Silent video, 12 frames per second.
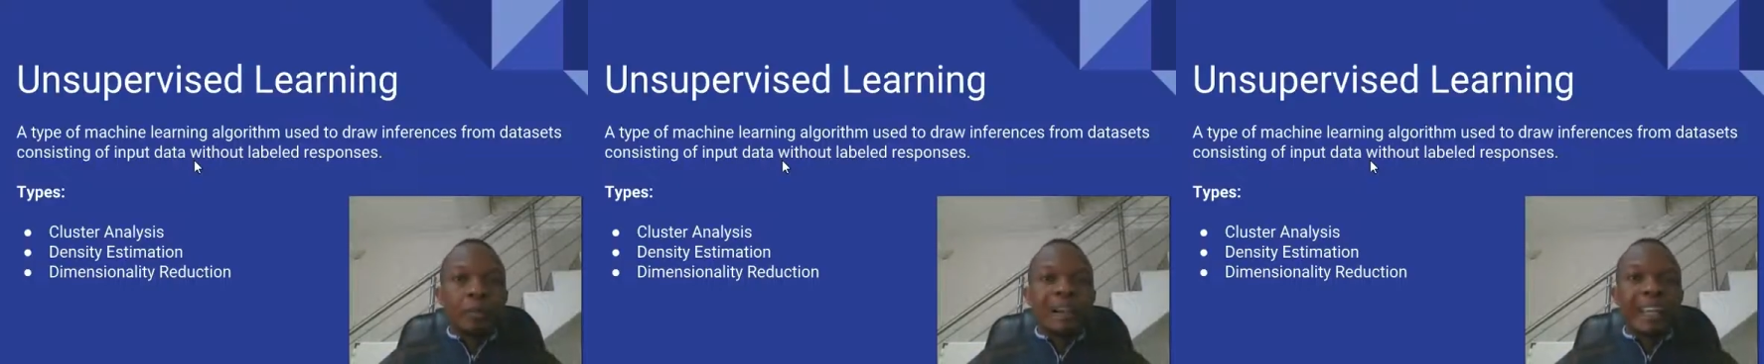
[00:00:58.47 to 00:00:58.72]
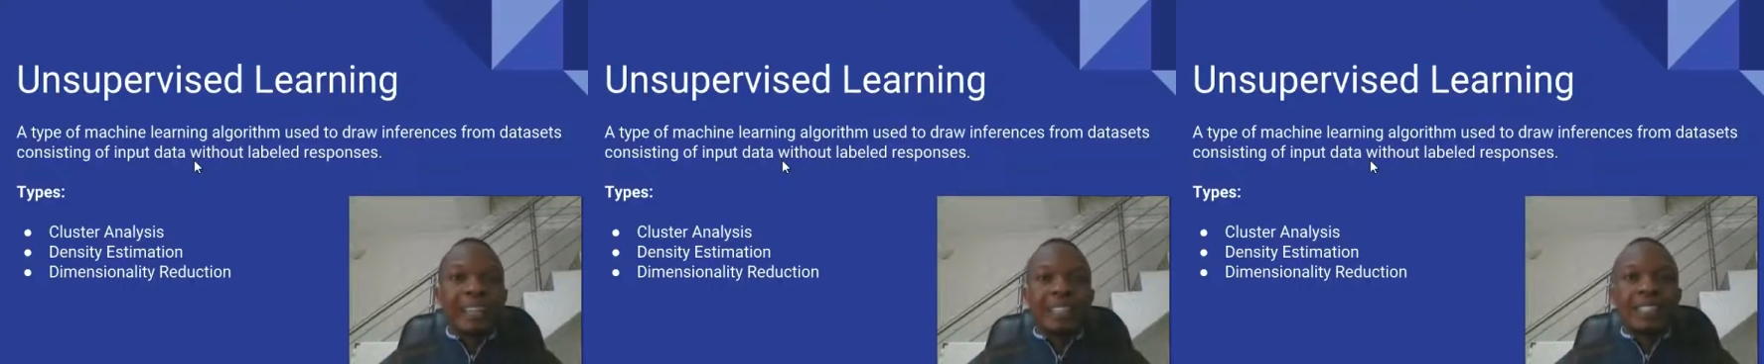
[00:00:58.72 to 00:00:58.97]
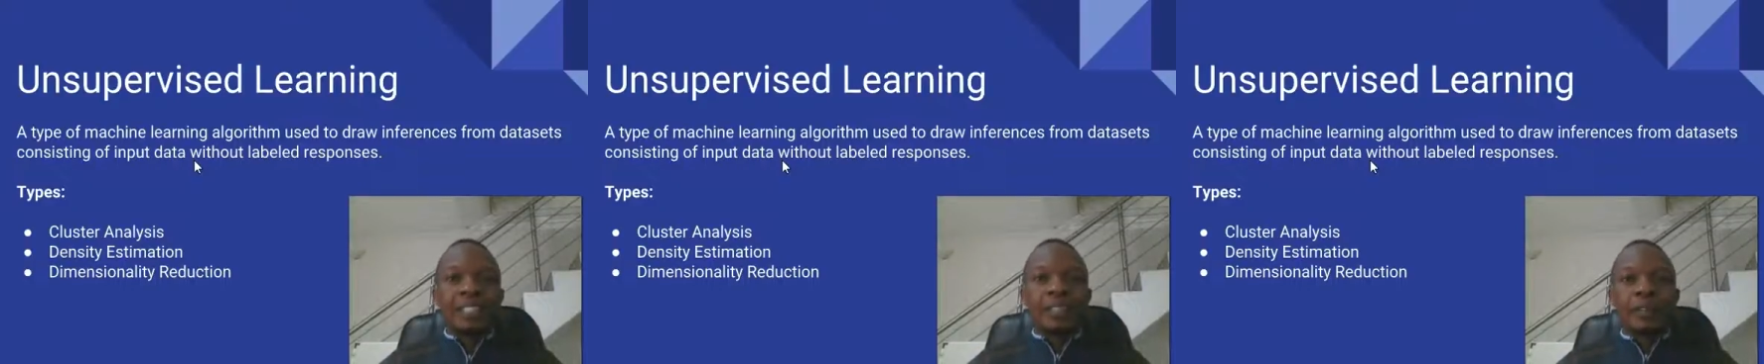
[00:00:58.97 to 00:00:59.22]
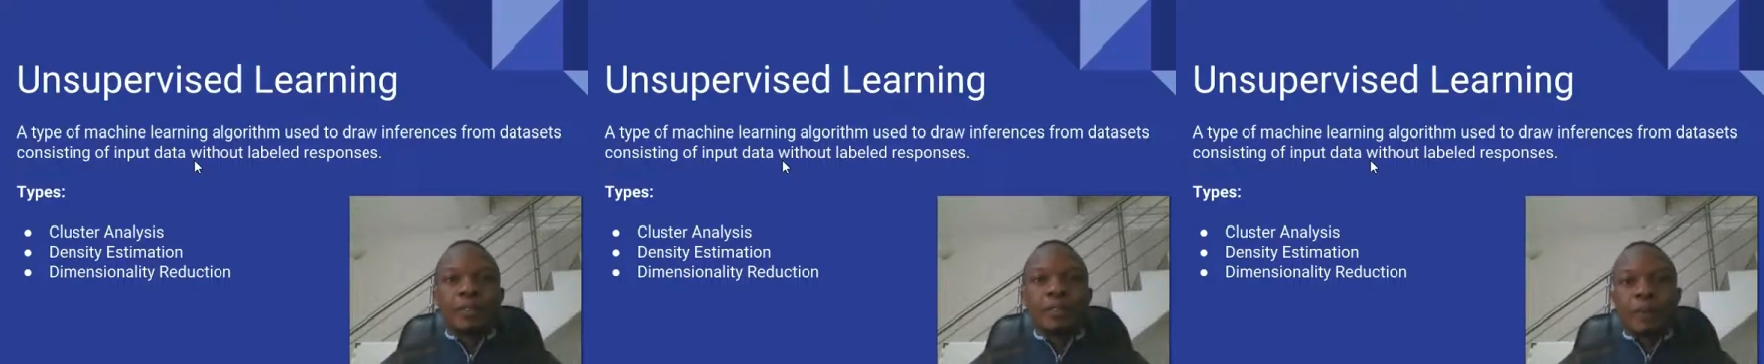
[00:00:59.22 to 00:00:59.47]
by
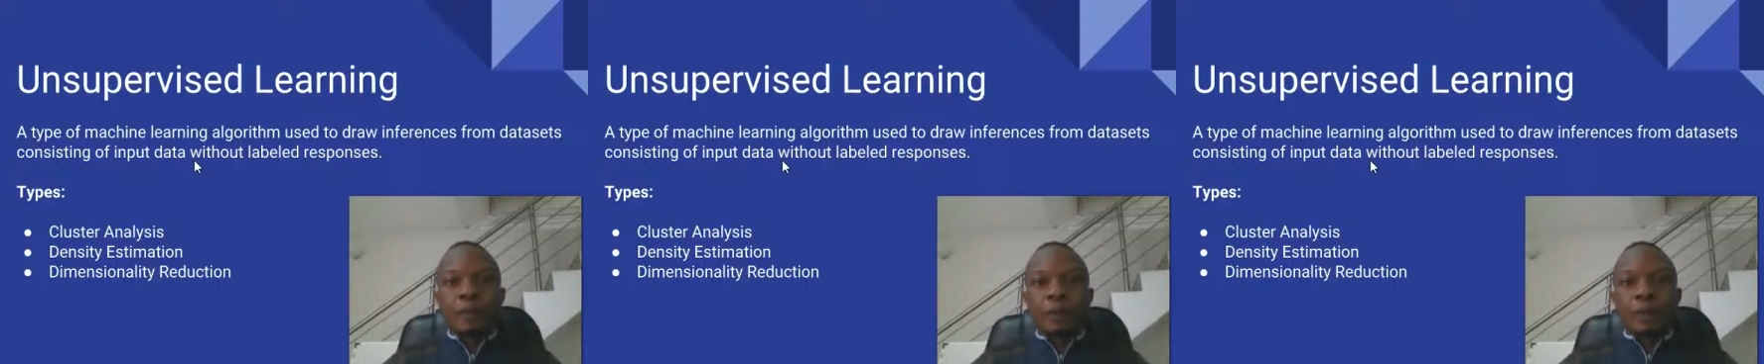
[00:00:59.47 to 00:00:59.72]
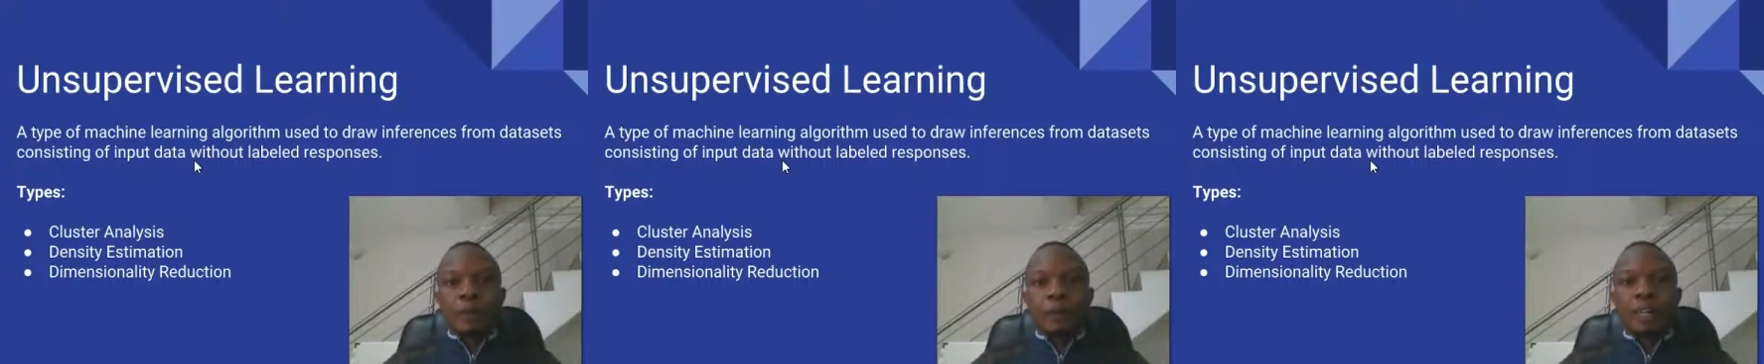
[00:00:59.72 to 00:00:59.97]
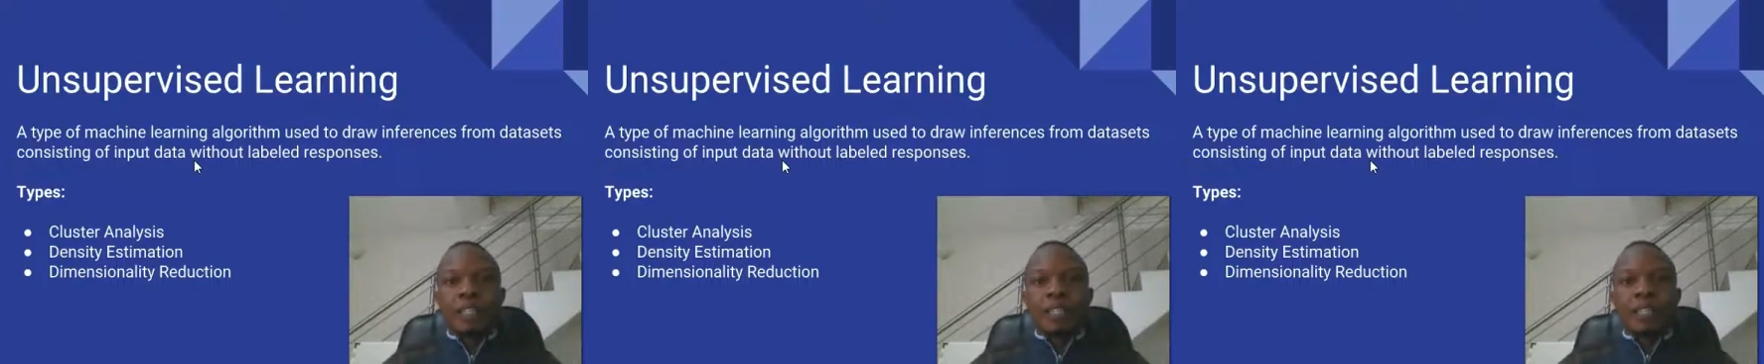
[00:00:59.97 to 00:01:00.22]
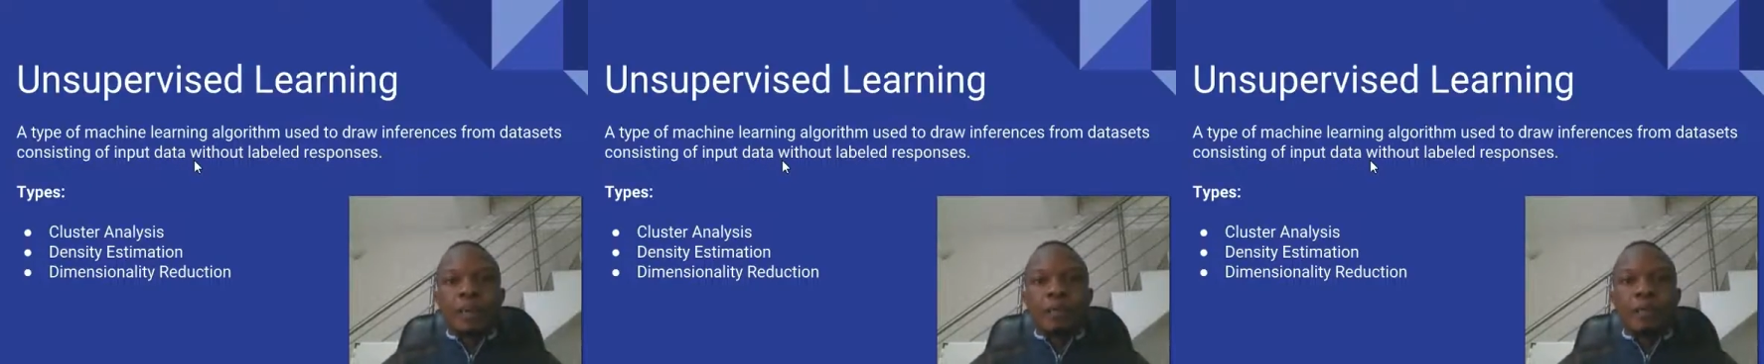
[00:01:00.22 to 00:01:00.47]
itself. All right.
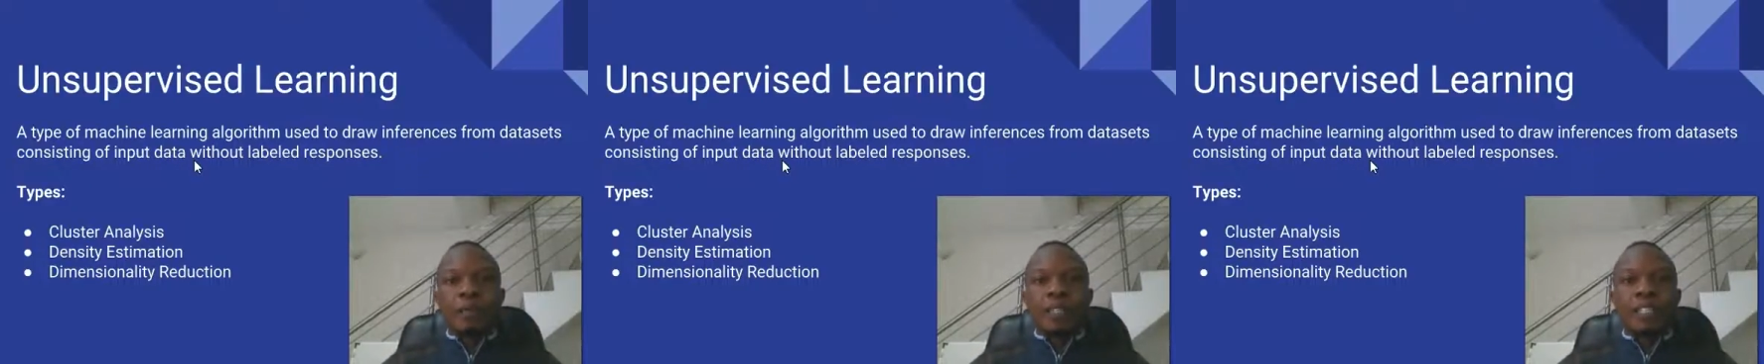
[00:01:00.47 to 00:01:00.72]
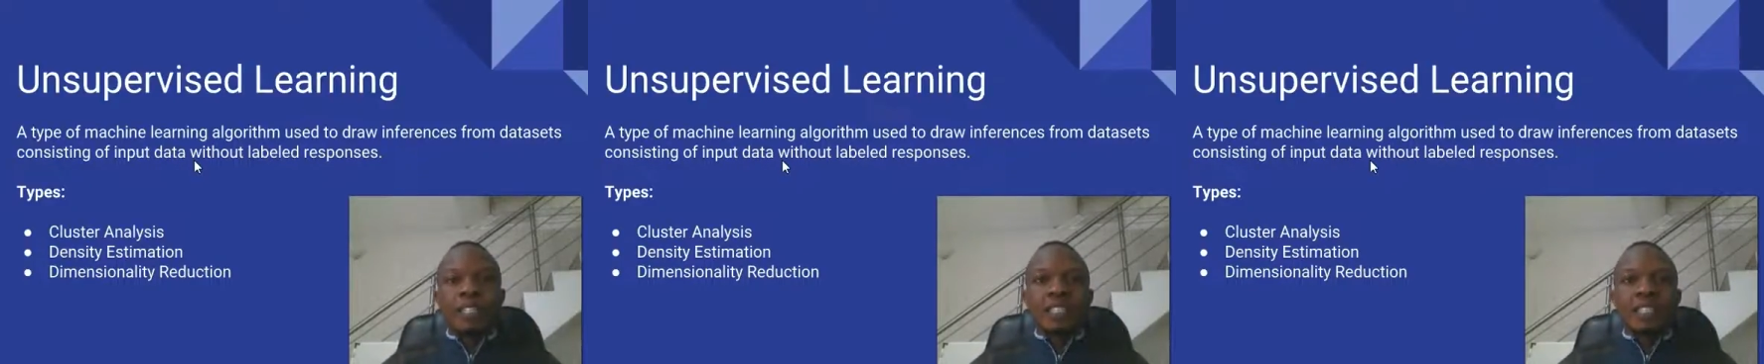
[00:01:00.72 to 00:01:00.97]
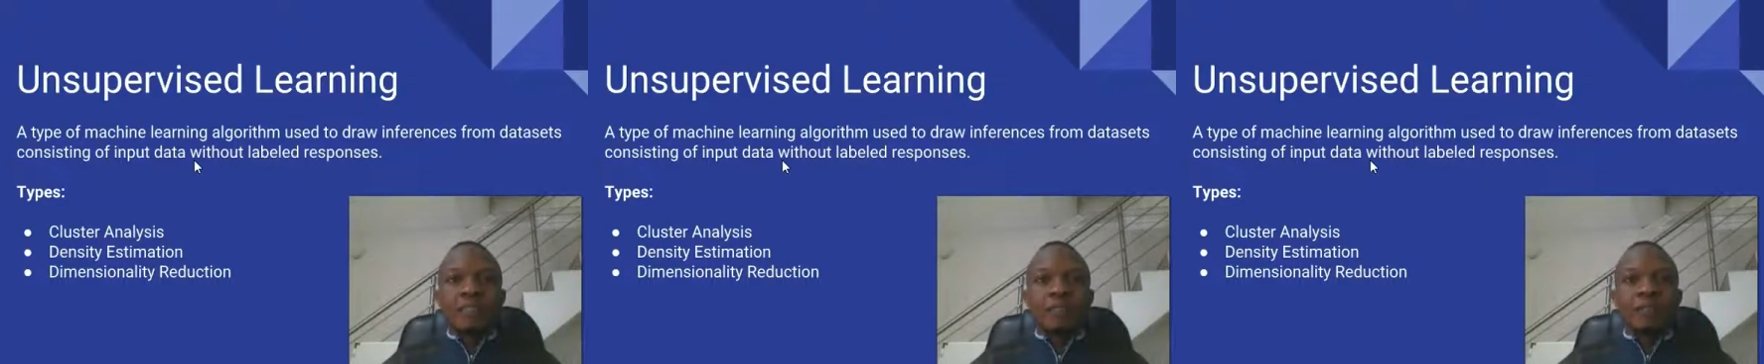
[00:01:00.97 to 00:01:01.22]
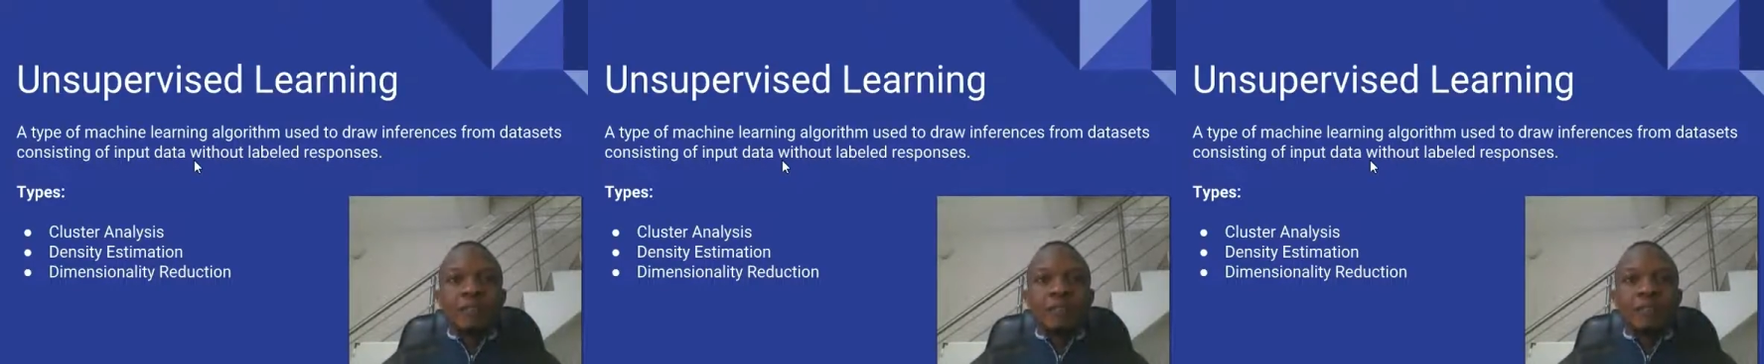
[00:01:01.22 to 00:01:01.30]
Um, for instance, if you